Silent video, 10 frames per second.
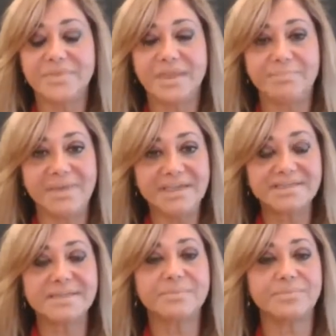the
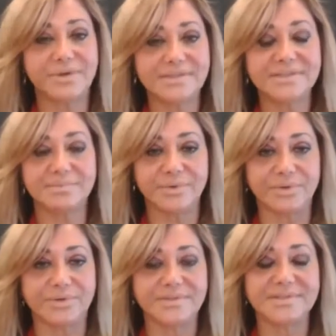basic
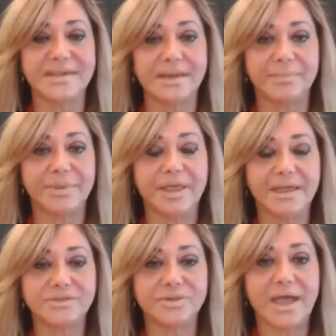principles that
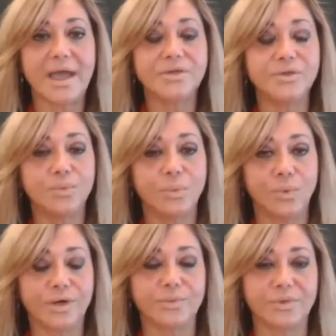apply to how you
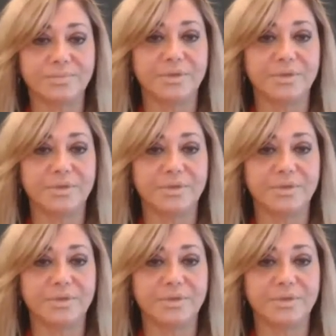work with